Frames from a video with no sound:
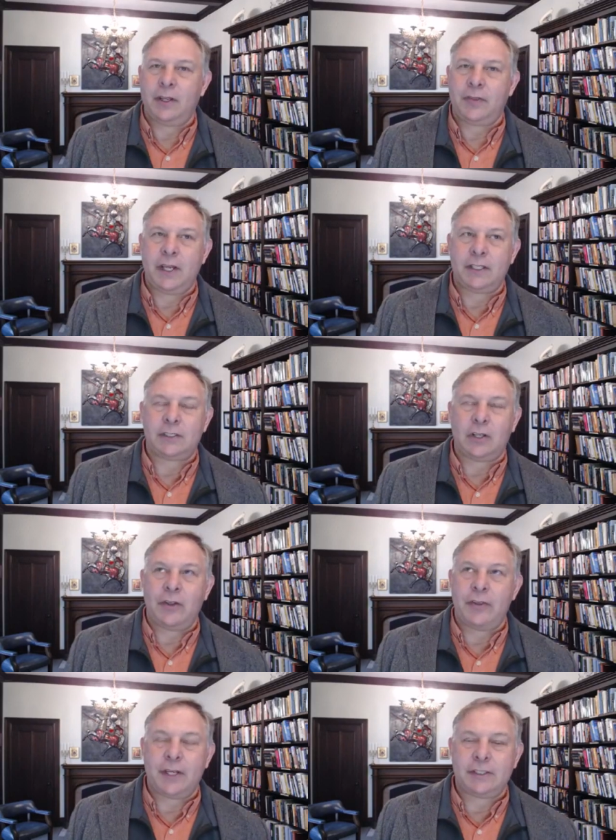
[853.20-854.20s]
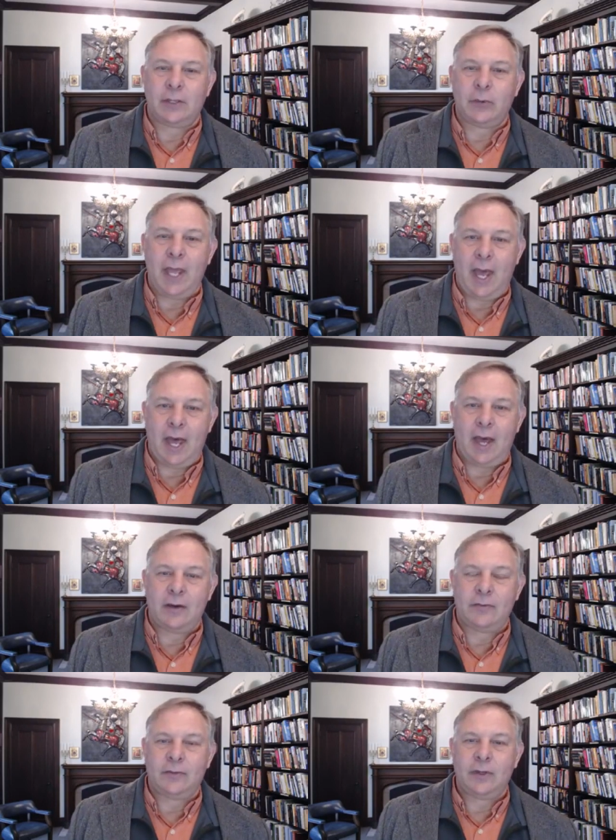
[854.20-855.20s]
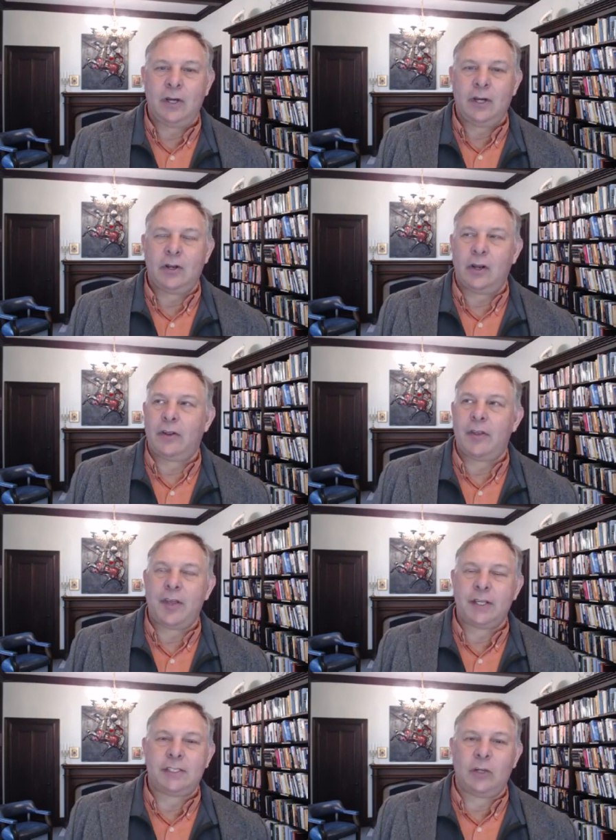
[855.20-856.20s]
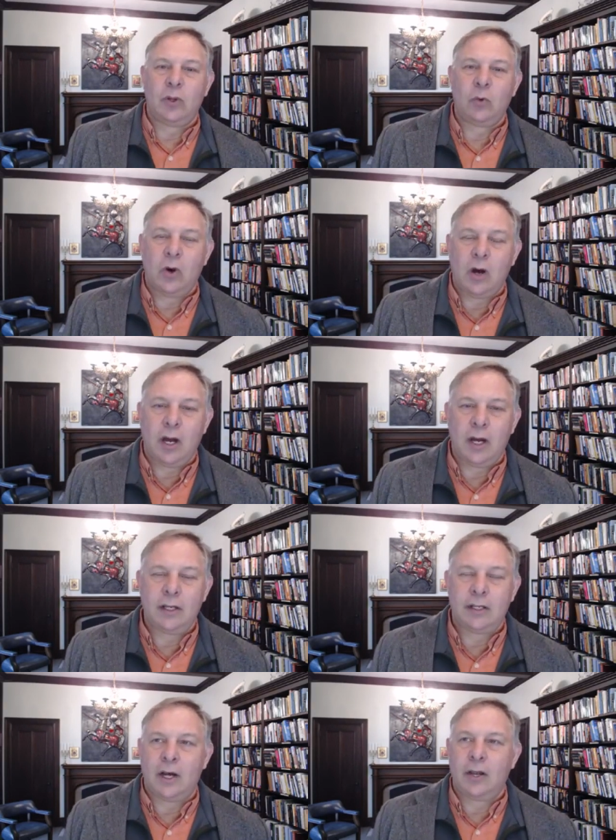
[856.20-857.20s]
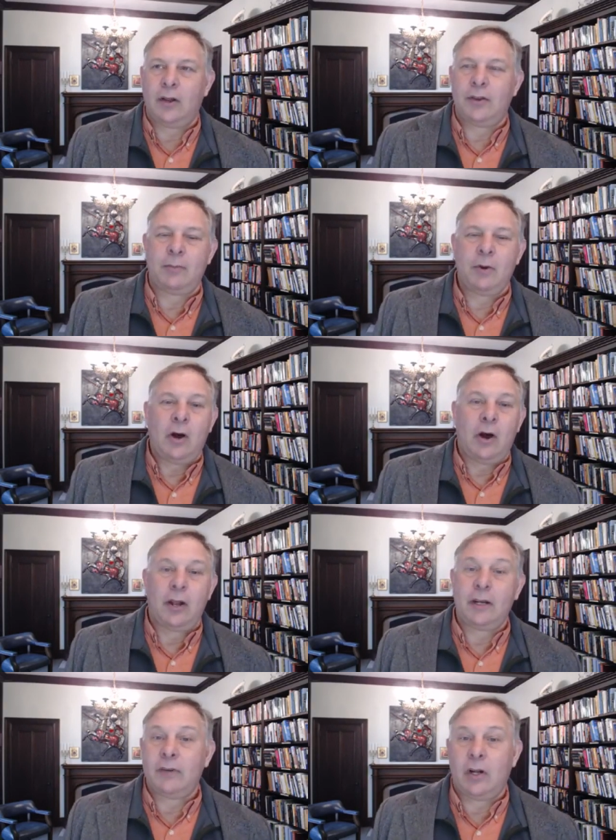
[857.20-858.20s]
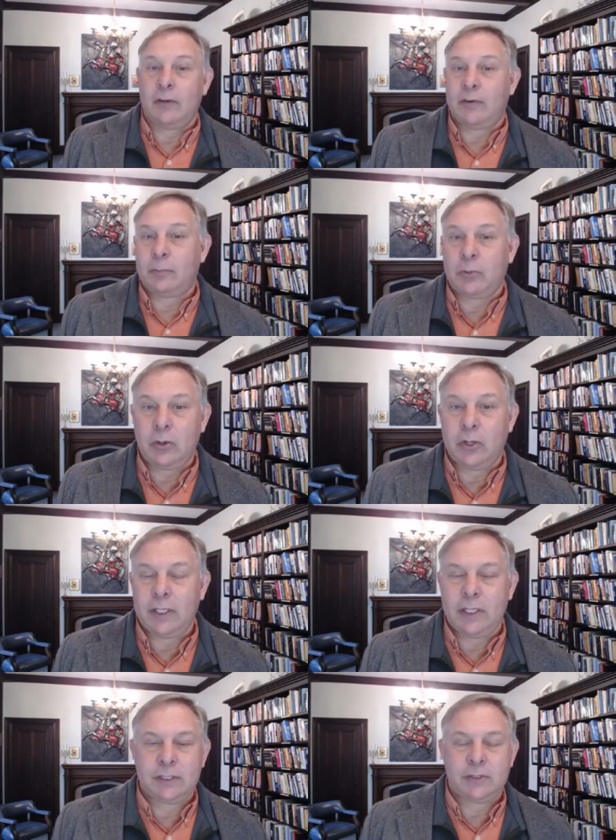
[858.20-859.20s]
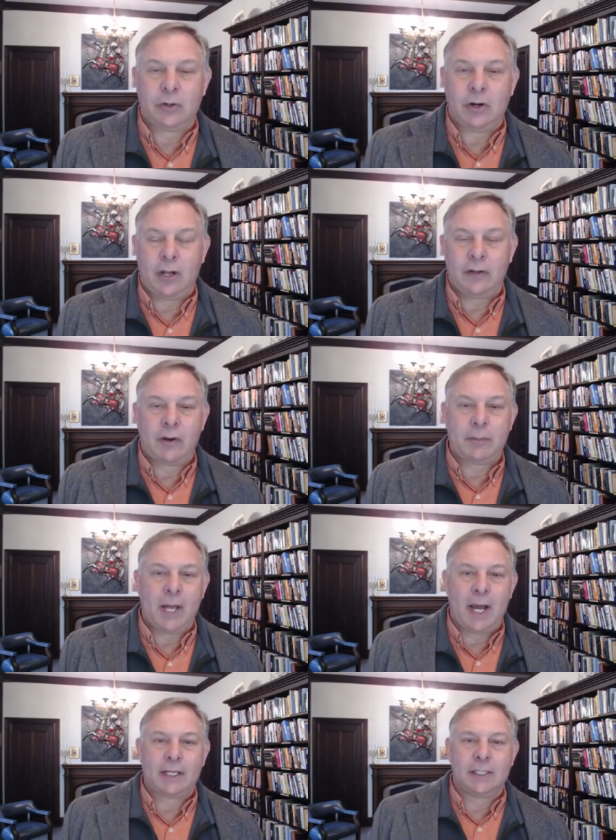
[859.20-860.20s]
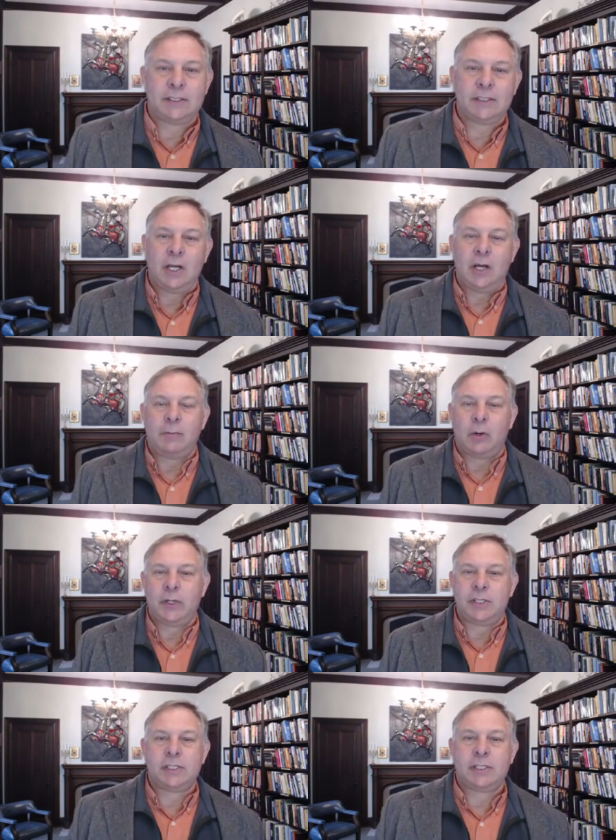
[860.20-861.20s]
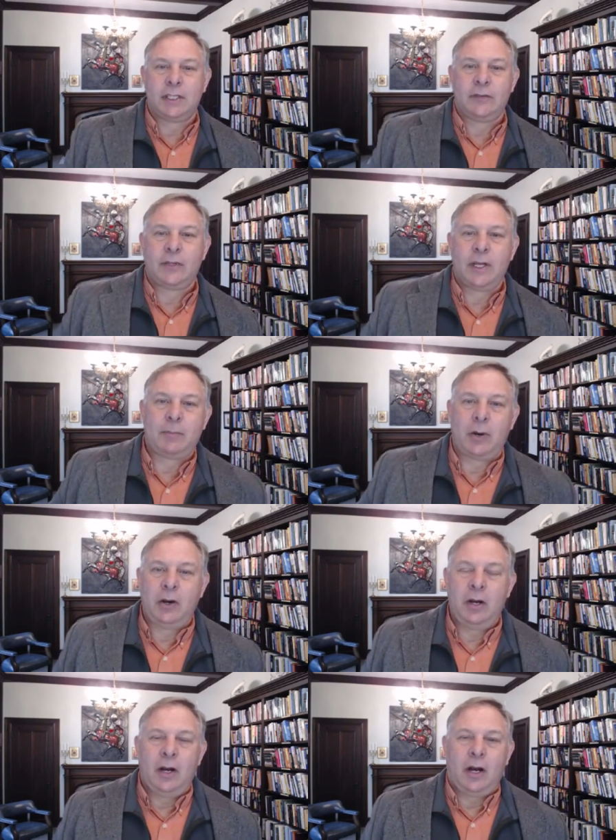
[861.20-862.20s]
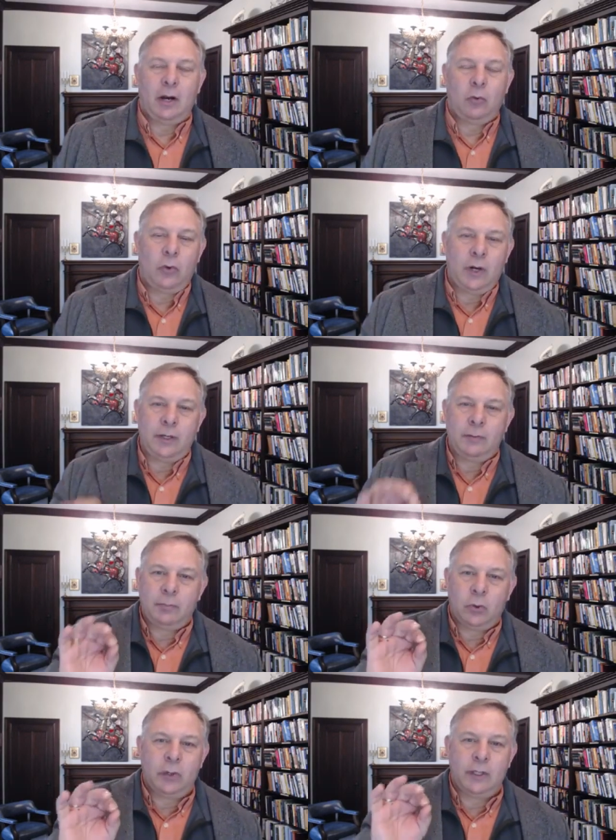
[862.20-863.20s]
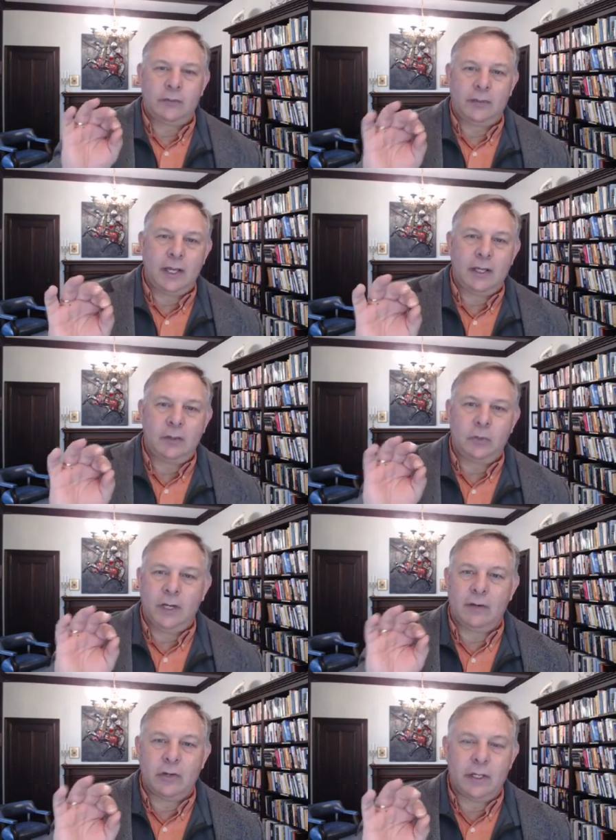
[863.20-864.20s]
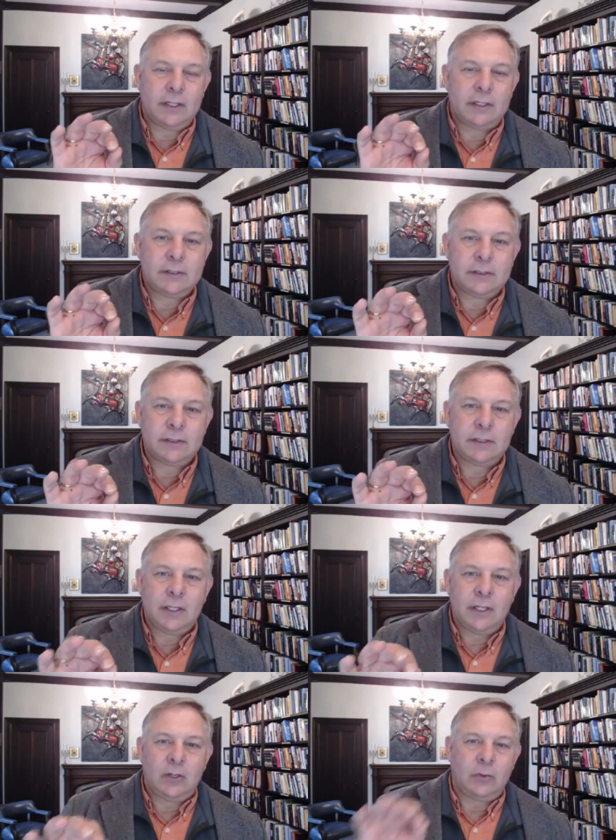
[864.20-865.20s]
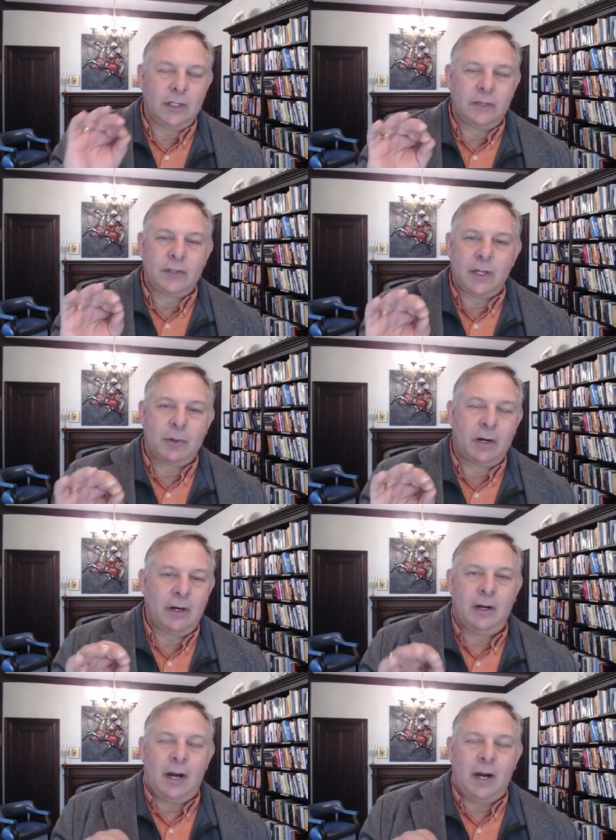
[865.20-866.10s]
things that we have, not all the things that we want, not even all of our brokenness or all of our blackness, but we just lift up our one point of light, whatever it is. We lift up our